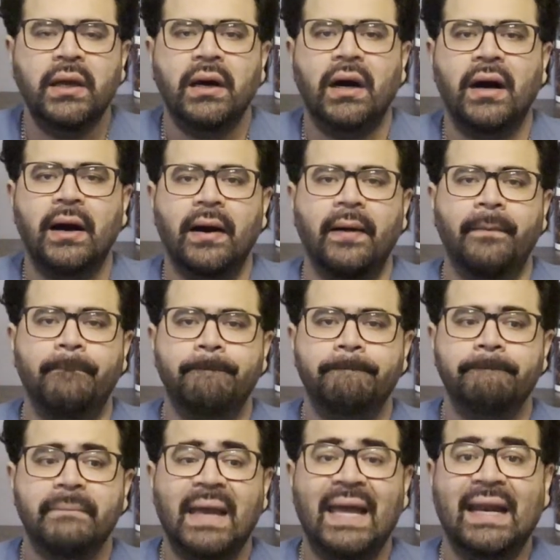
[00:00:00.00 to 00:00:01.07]

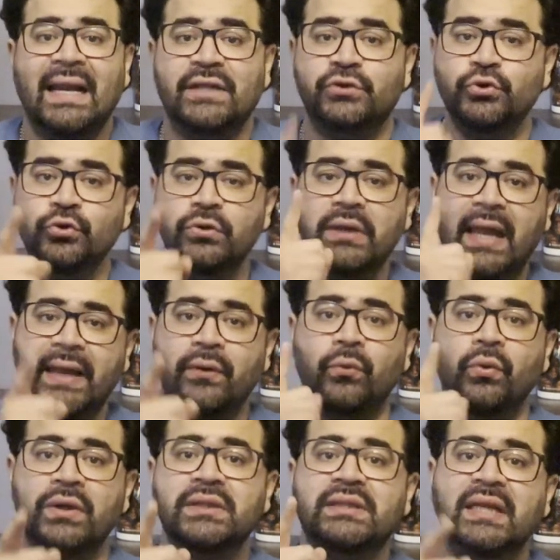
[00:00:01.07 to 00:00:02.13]
And I do like
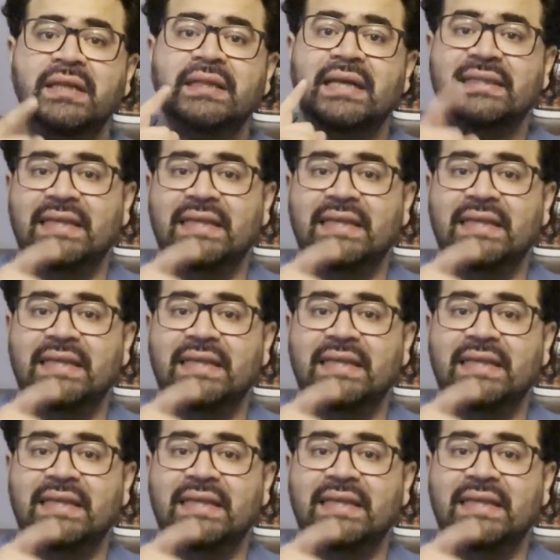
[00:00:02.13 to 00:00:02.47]
one thing that